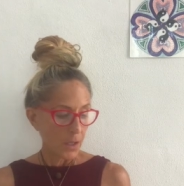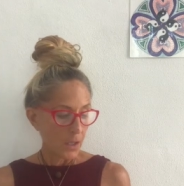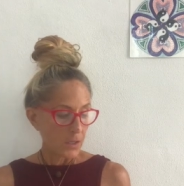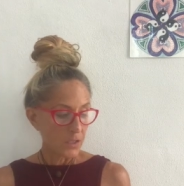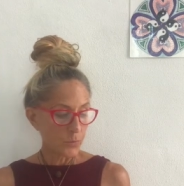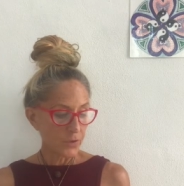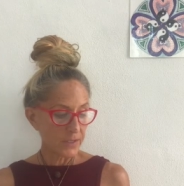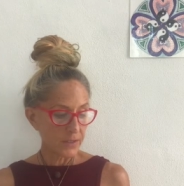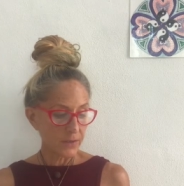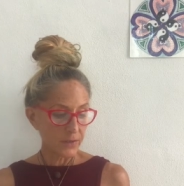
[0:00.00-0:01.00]
Some more
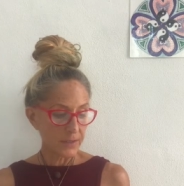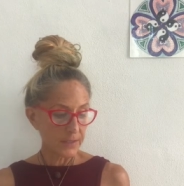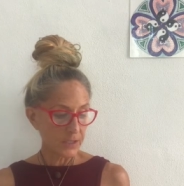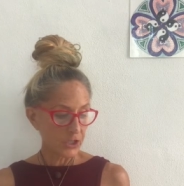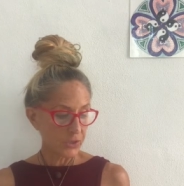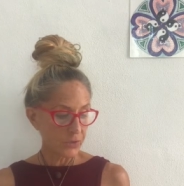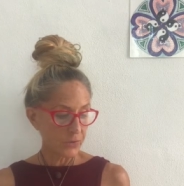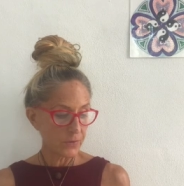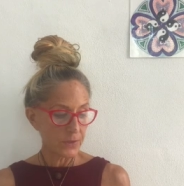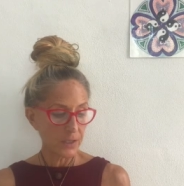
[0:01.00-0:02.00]
serious
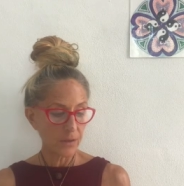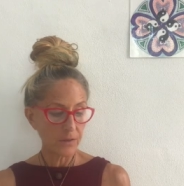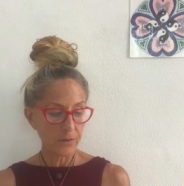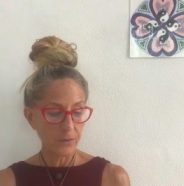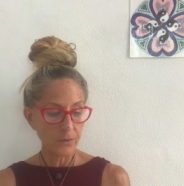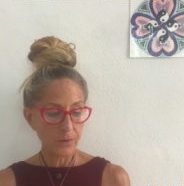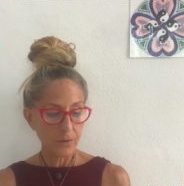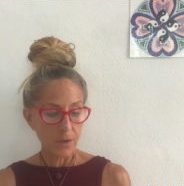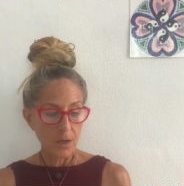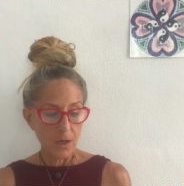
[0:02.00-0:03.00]
issues include
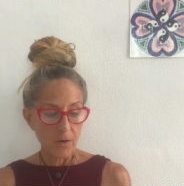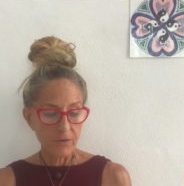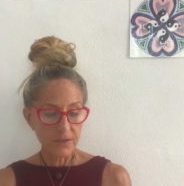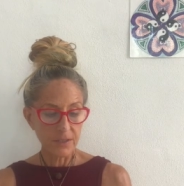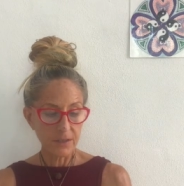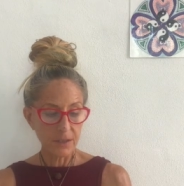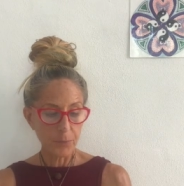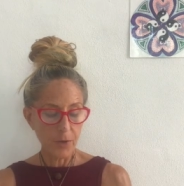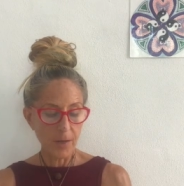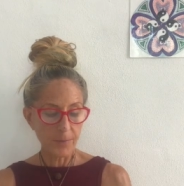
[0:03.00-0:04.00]
fertility
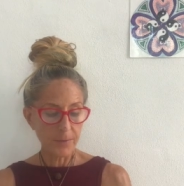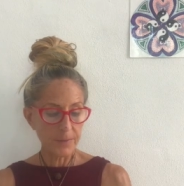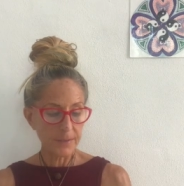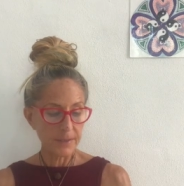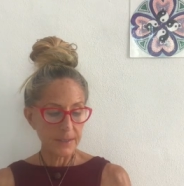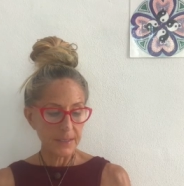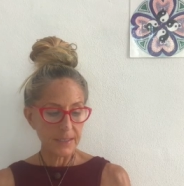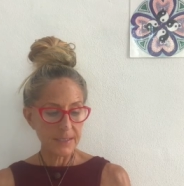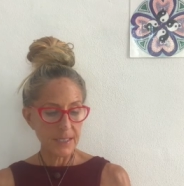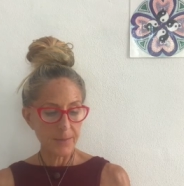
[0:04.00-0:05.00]
problems,
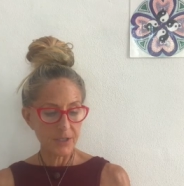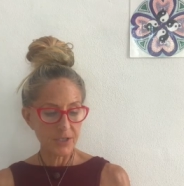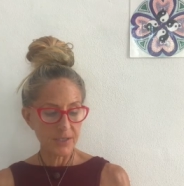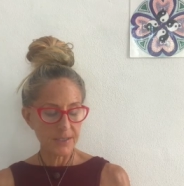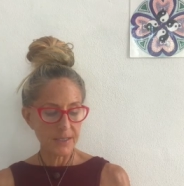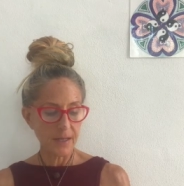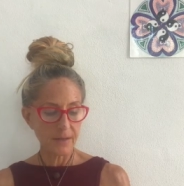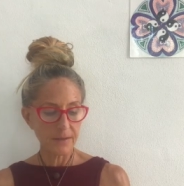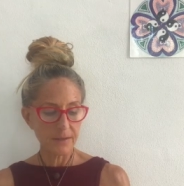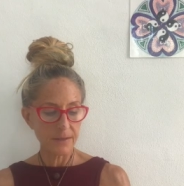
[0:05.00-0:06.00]
heat damage to
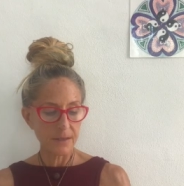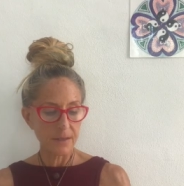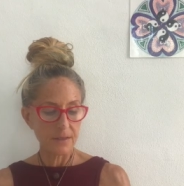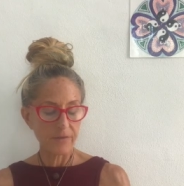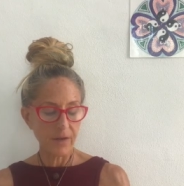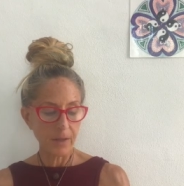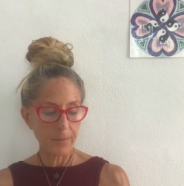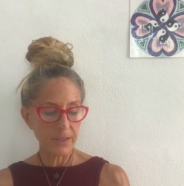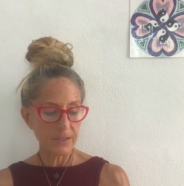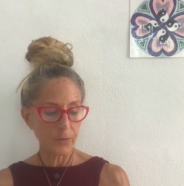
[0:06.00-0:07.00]
cells,
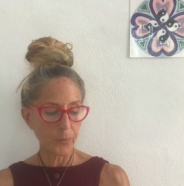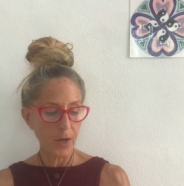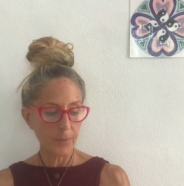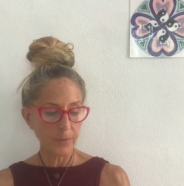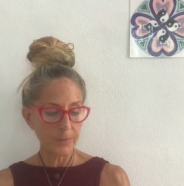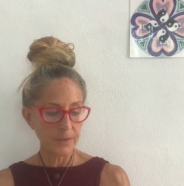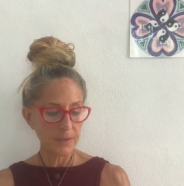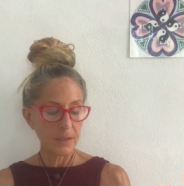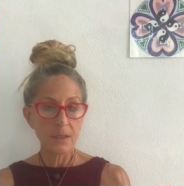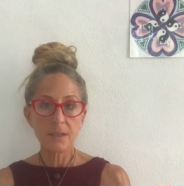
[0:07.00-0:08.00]
developmental problems,
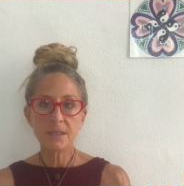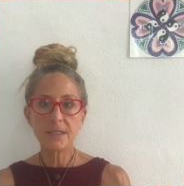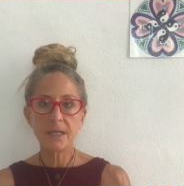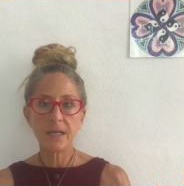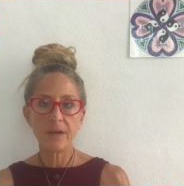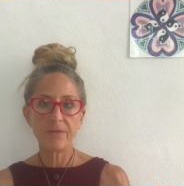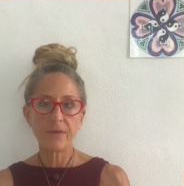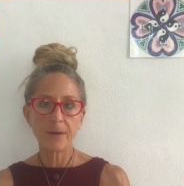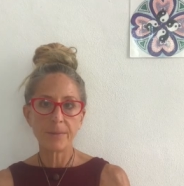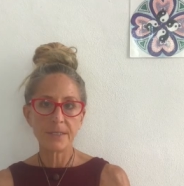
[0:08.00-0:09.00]
DNA
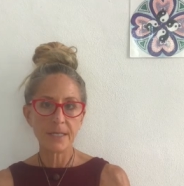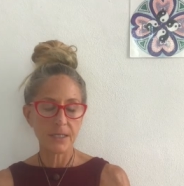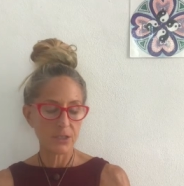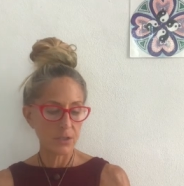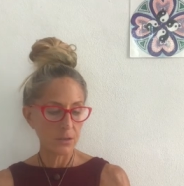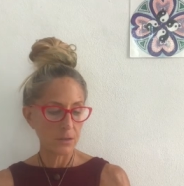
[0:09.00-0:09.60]
fragmentation,